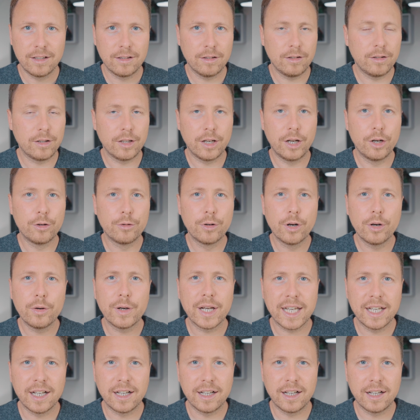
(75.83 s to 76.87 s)

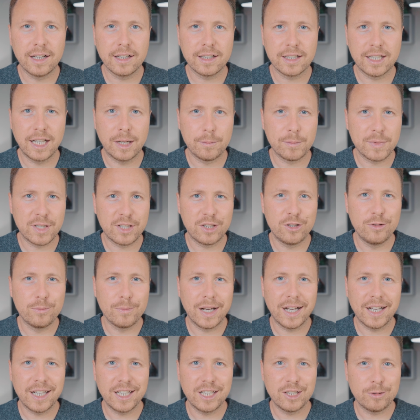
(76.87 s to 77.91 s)
Heroica comes to
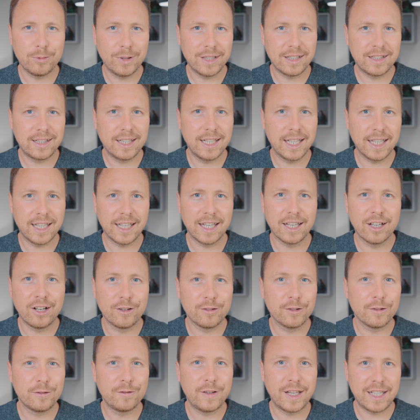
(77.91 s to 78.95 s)
mind when thinking of
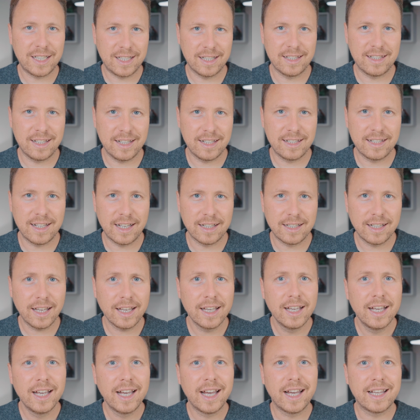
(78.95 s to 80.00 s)
a fantasy setting,
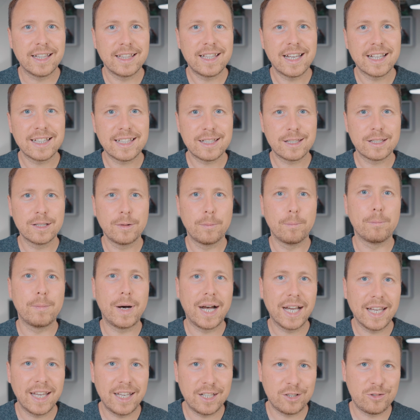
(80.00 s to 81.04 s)
and that's
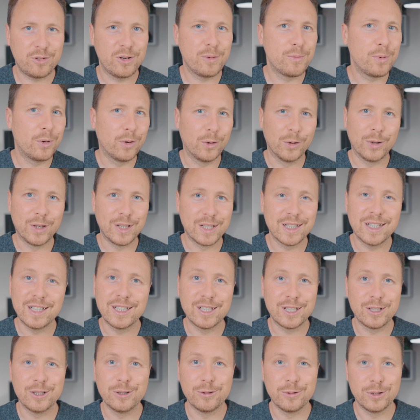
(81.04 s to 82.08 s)
my entry point
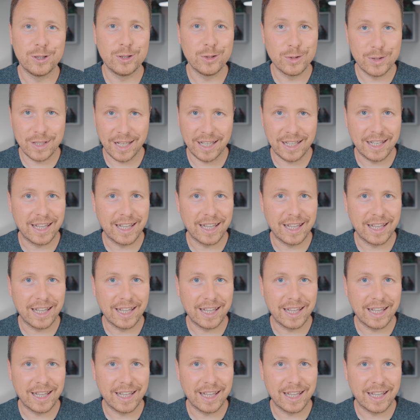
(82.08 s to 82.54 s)
into using